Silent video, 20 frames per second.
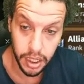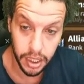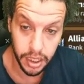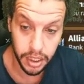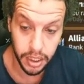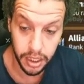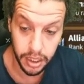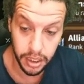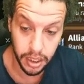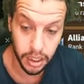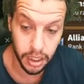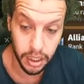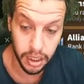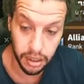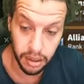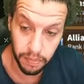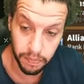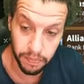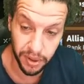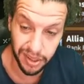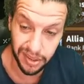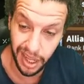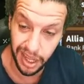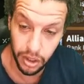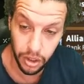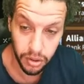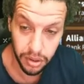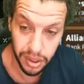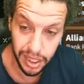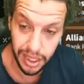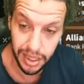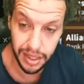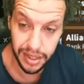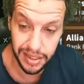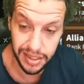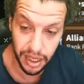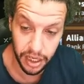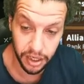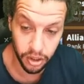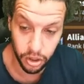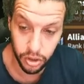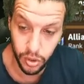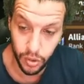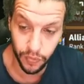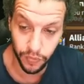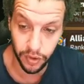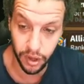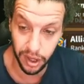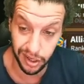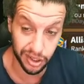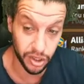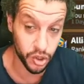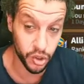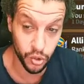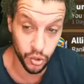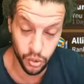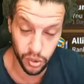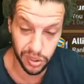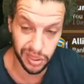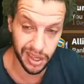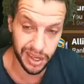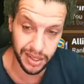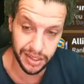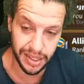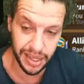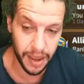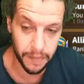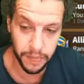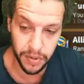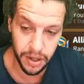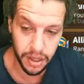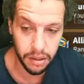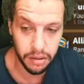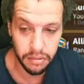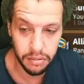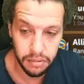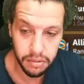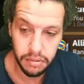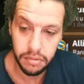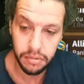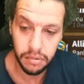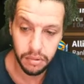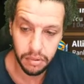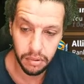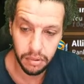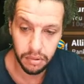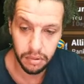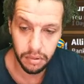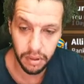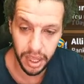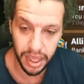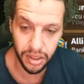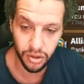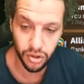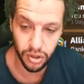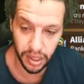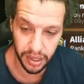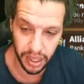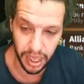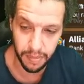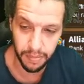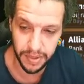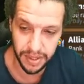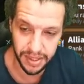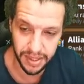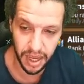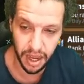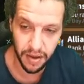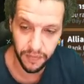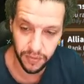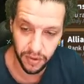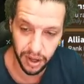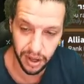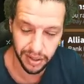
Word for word: Uh, but I don't think there is a lot of like new things happening into the game itself.